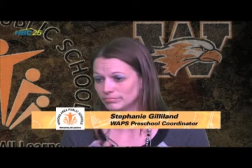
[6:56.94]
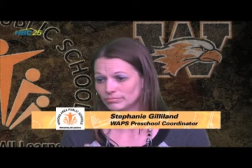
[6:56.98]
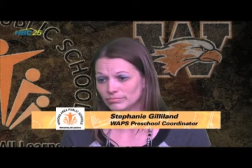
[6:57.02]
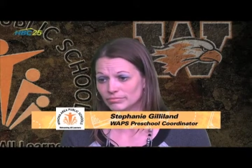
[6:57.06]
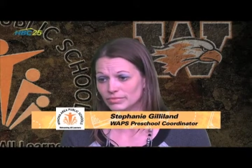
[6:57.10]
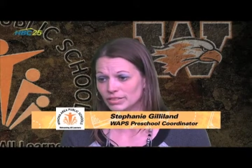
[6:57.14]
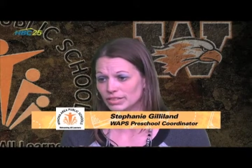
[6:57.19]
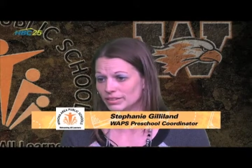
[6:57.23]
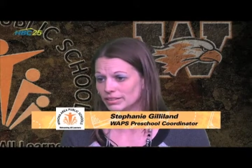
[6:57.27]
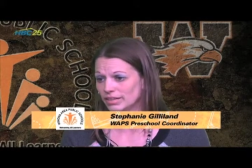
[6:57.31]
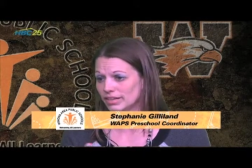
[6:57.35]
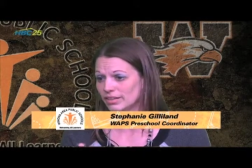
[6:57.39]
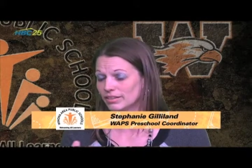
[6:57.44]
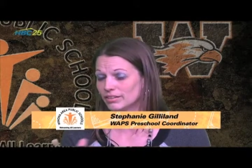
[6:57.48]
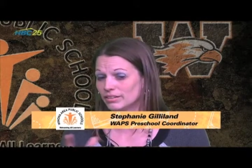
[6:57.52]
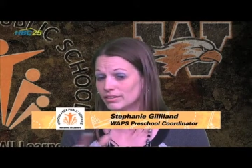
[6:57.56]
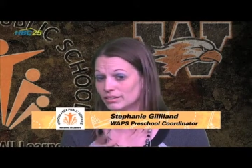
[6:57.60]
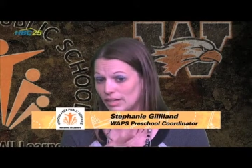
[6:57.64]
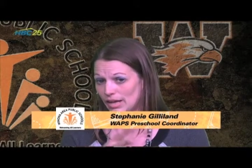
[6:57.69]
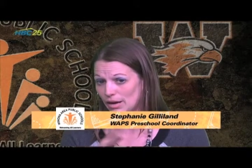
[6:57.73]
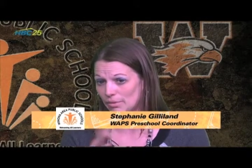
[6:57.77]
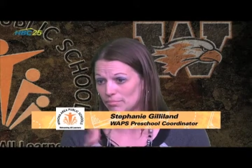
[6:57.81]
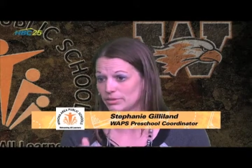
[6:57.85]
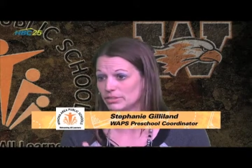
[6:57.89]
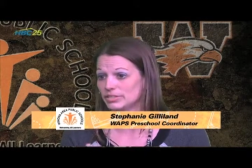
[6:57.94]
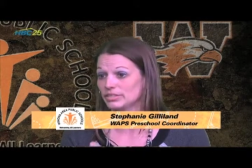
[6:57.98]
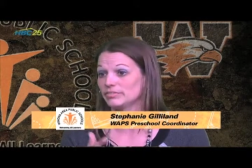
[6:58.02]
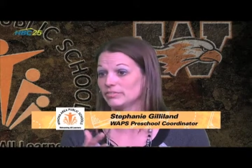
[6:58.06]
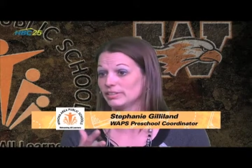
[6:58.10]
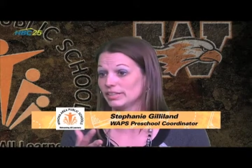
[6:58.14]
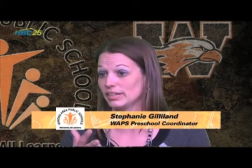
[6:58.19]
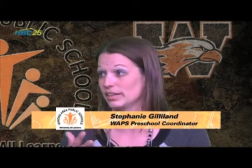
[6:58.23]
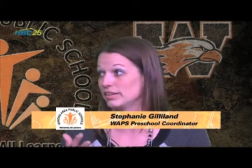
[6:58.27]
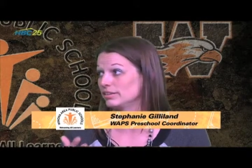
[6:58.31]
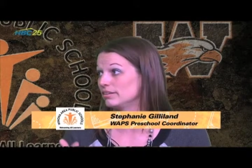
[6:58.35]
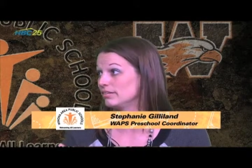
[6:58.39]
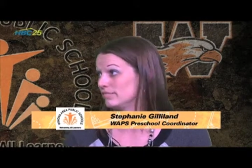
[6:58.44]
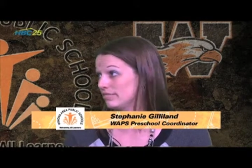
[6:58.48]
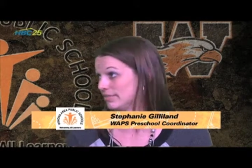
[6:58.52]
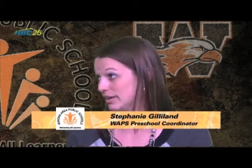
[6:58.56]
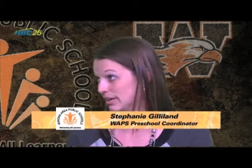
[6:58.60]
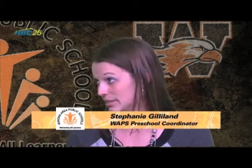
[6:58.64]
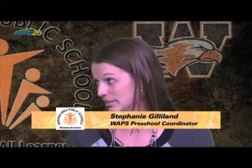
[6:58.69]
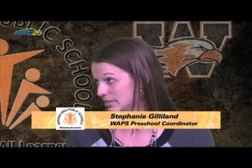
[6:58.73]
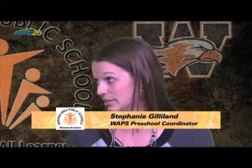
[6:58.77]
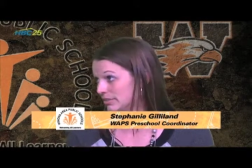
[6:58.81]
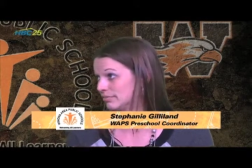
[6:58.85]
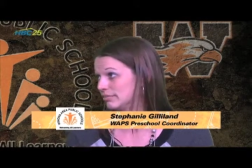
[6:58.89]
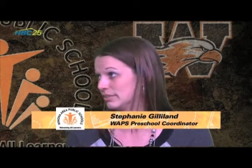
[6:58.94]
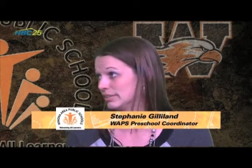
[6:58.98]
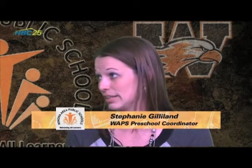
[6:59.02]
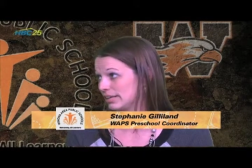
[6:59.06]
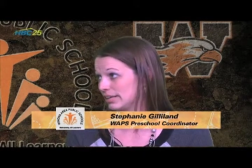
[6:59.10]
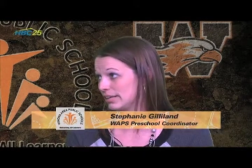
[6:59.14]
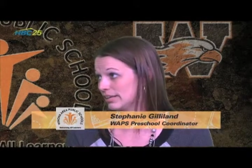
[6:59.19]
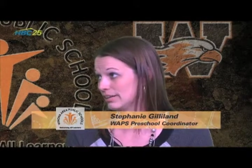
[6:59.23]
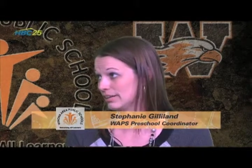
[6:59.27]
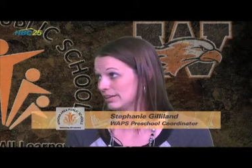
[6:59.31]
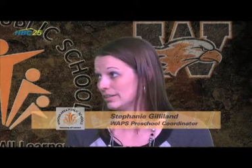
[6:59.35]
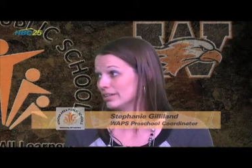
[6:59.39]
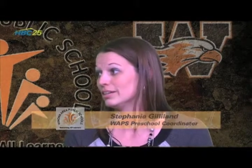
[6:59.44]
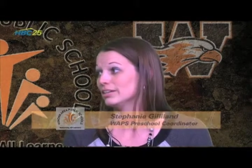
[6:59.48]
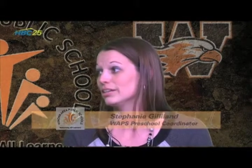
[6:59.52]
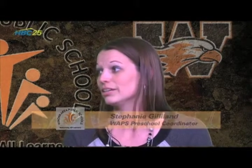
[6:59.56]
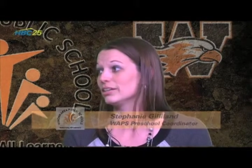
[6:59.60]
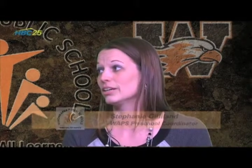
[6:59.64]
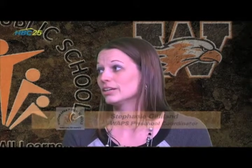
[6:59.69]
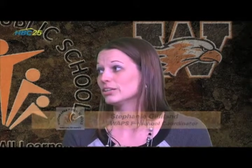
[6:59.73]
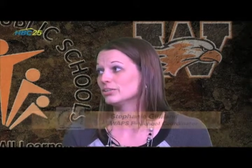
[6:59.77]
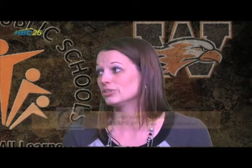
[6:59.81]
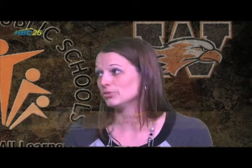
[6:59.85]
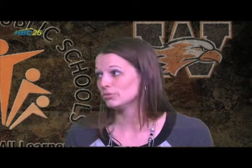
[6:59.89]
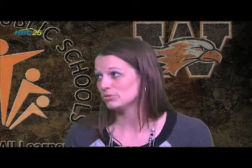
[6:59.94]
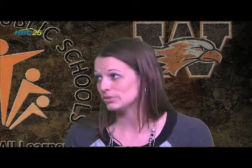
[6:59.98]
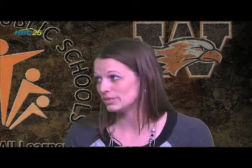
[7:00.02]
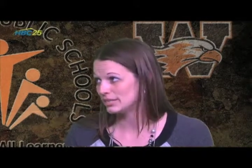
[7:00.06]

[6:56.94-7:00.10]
that they collaboratively and effectively mm -hmm. can use